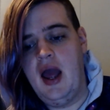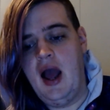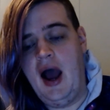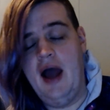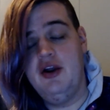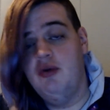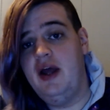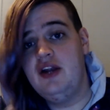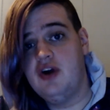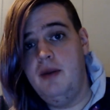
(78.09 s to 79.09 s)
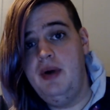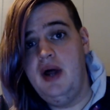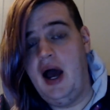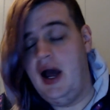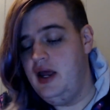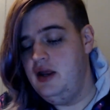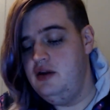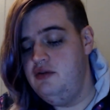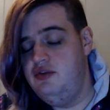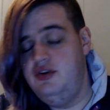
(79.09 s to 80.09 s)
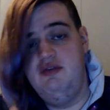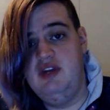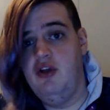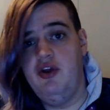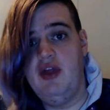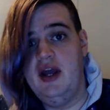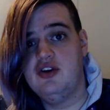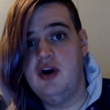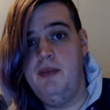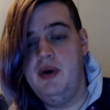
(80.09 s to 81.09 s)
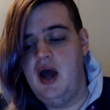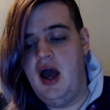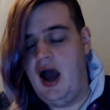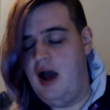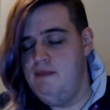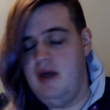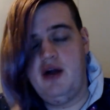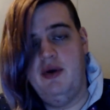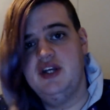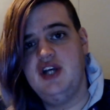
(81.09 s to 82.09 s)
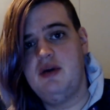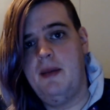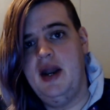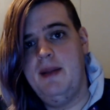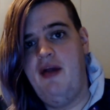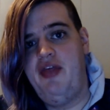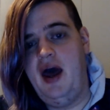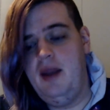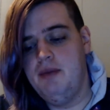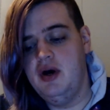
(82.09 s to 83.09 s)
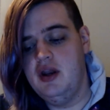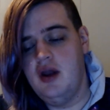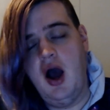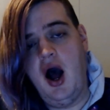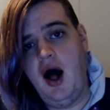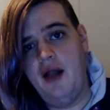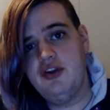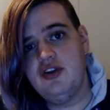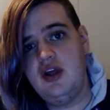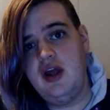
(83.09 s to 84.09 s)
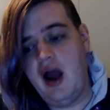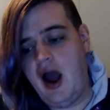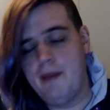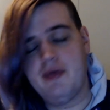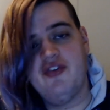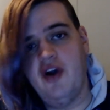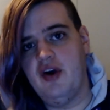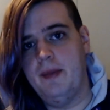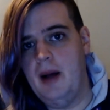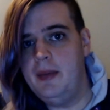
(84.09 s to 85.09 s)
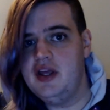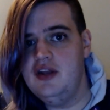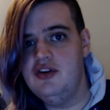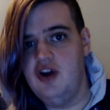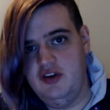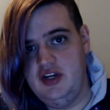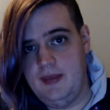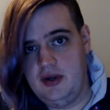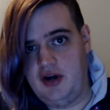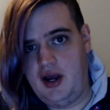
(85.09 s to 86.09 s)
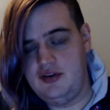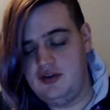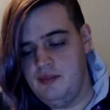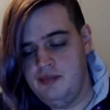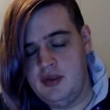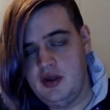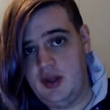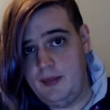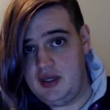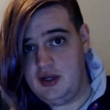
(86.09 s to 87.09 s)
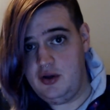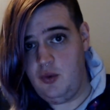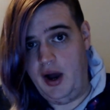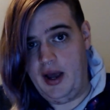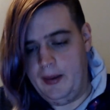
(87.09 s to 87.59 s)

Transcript: I don't like Trump. I still don't like Trump. I'm not going to change my mind about that, but honestly, I prefer Republicans over Democrats. Let me tell you why.